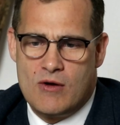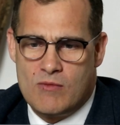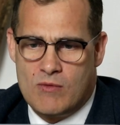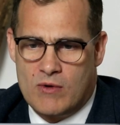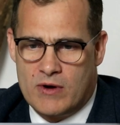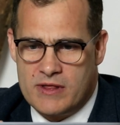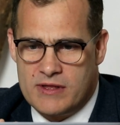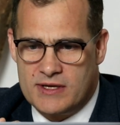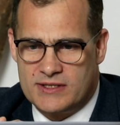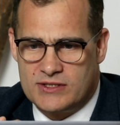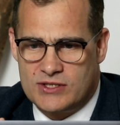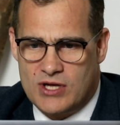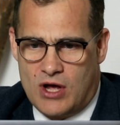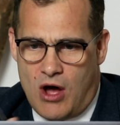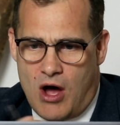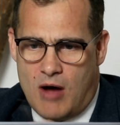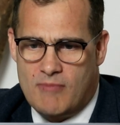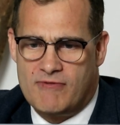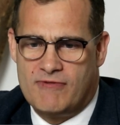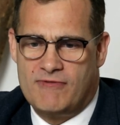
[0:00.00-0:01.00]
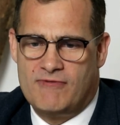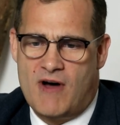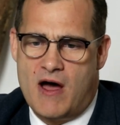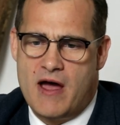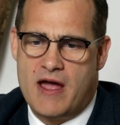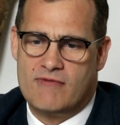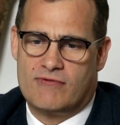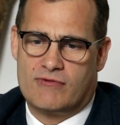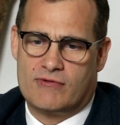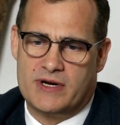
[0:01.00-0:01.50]
What are the top
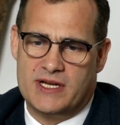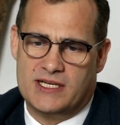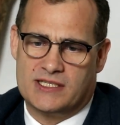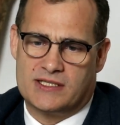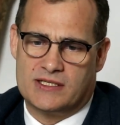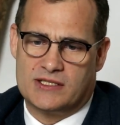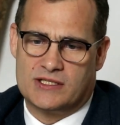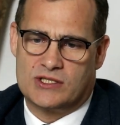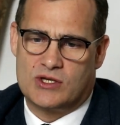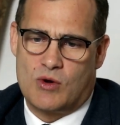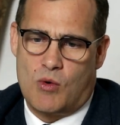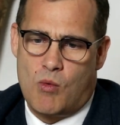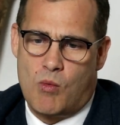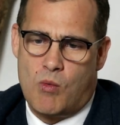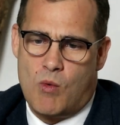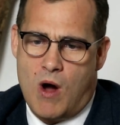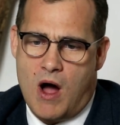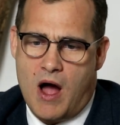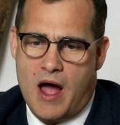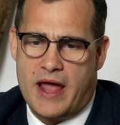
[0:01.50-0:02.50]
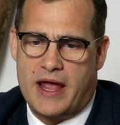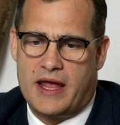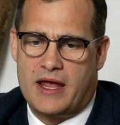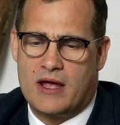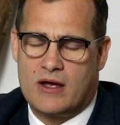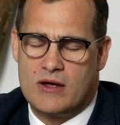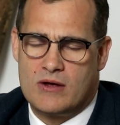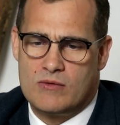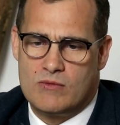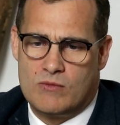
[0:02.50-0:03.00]
five reasons why
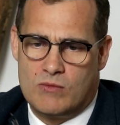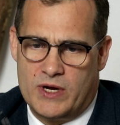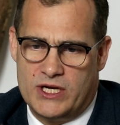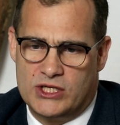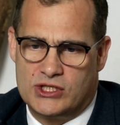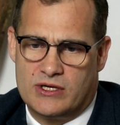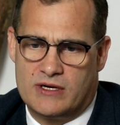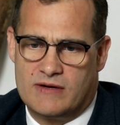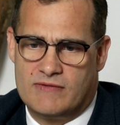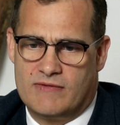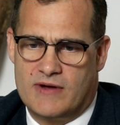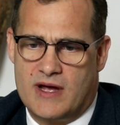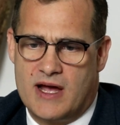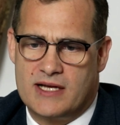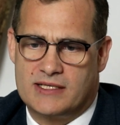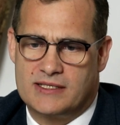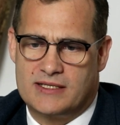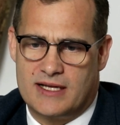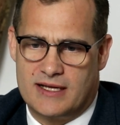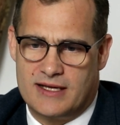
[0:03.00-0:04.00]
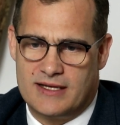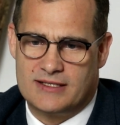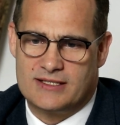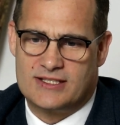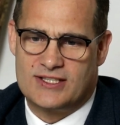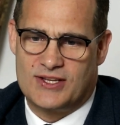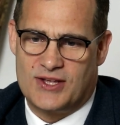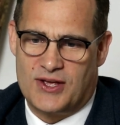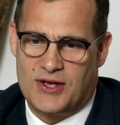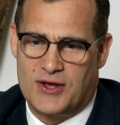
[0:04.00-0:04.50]
we should invest
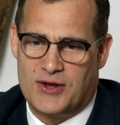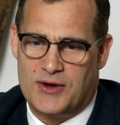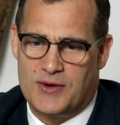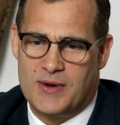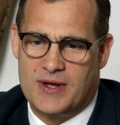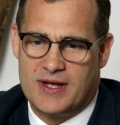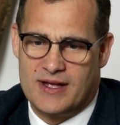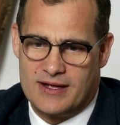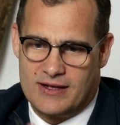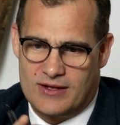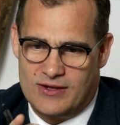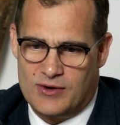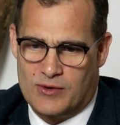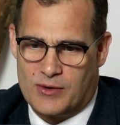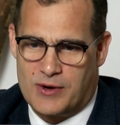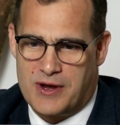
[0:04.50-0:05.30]
into your